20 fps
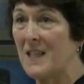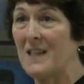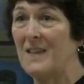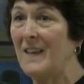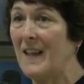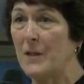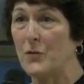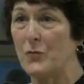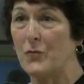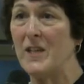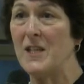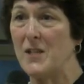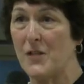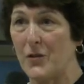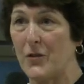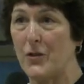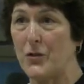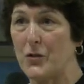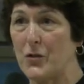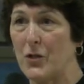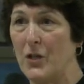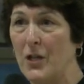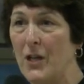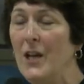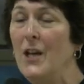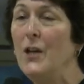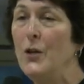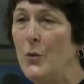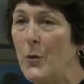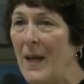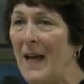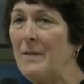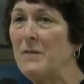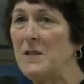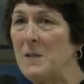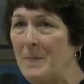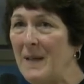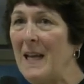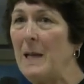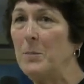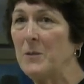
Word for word: to collect research. You have to be